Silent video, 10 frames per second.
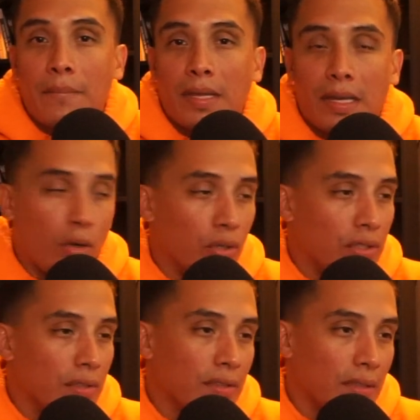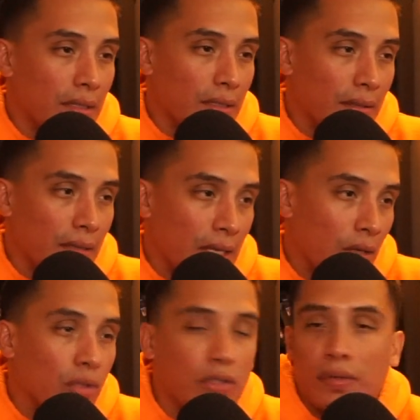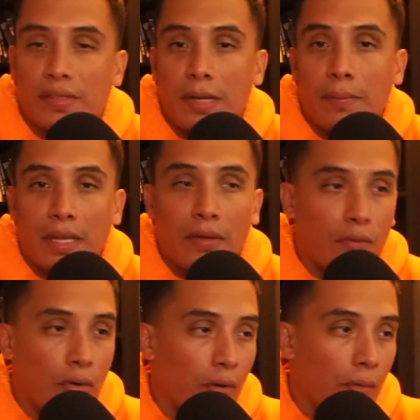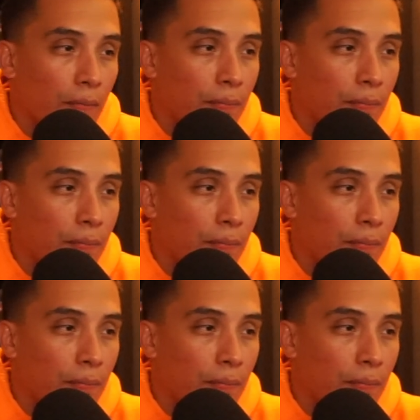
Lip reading: It goes for the same thing for